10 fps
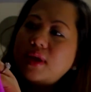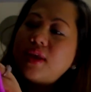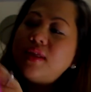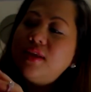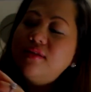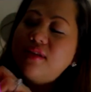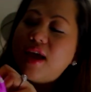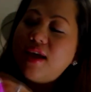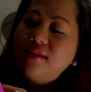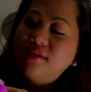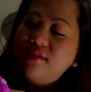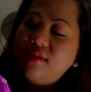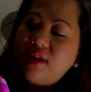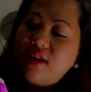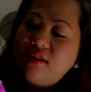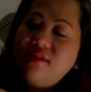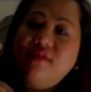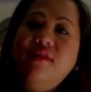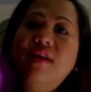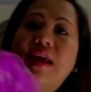and this size
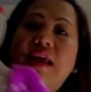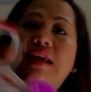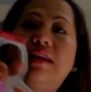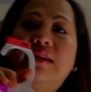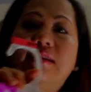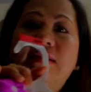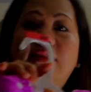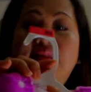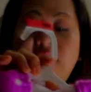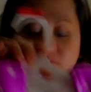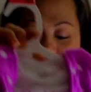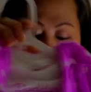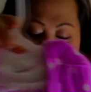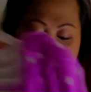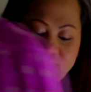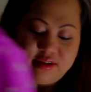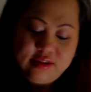is six months.